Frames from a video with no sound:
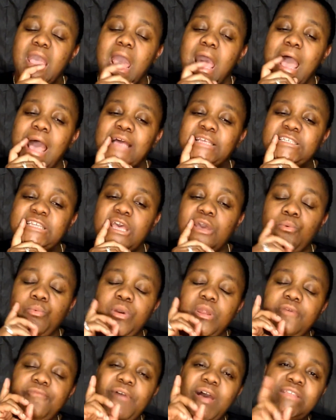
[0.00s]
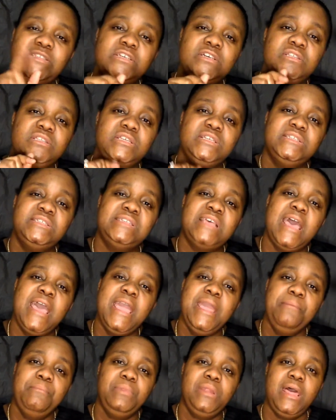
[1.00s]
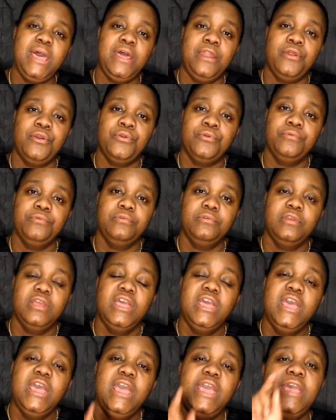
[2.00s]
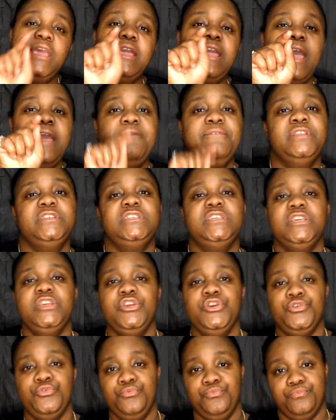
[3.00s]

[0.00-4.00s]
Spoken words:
I said, what if I took this same letter and gave it to you?